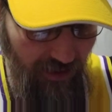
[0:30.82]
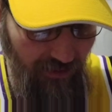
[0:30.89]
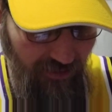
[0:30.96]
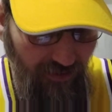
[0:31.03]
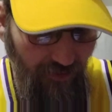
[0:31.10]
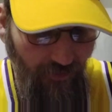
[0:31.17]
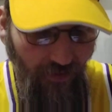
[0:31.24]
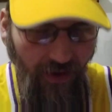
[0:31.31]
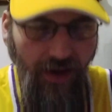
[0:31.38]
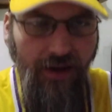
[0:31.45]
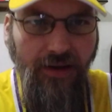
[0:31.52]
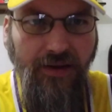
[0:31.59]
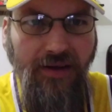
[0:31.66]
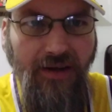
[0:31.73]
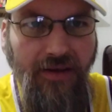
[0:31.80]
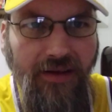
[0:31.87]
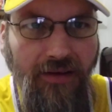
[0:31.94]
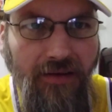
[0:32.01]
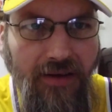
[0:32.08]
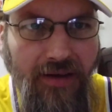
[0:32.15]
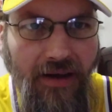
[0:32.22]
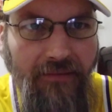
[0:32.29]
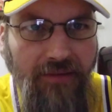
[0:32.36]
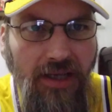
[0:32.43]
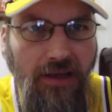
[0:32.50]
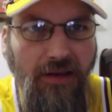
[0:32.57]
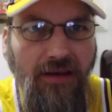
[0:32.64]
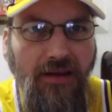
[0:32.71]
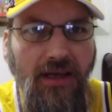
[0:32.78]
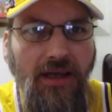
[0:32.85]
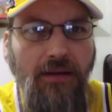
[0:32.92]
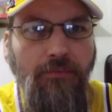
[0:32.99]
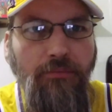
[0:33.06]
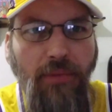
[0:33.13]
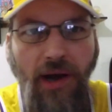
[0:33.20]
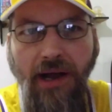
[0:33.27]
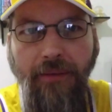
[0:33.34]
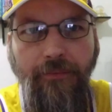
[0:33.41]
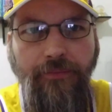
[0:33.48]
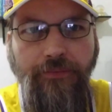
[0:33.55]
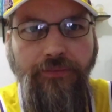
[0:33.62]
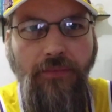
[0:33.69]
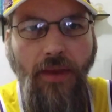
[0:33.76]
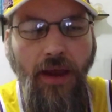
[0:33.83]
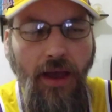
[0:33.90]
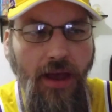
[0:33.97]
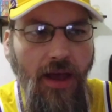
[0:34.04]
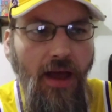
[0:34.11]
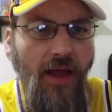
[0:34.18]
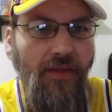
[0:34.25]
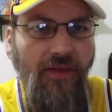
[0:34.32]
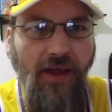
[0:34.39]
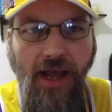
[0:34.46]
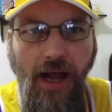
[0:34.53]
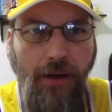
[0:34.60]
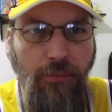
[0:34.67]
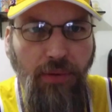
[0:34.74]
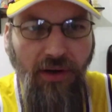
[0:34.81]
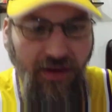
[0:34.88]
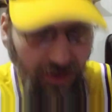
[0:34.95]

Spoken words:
the sixth or seventh seed, but they got to put